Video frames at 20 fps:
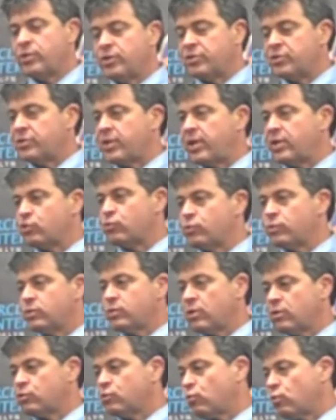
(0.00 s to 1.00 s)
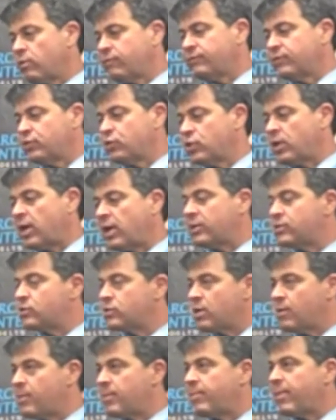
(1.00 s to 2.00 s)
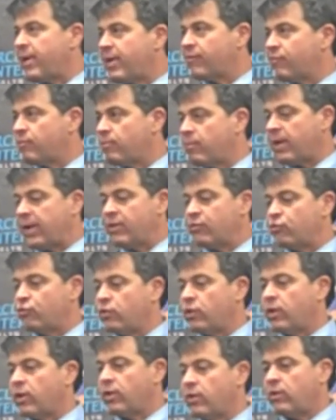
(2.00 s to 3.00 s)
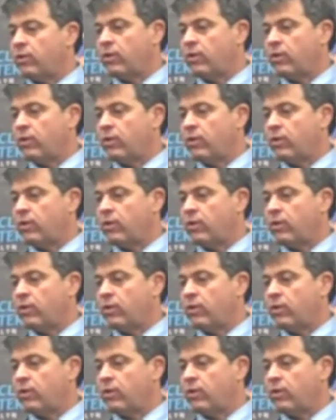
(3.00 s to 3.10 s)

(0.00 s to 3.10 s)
His test results were up the charts coming back from last year,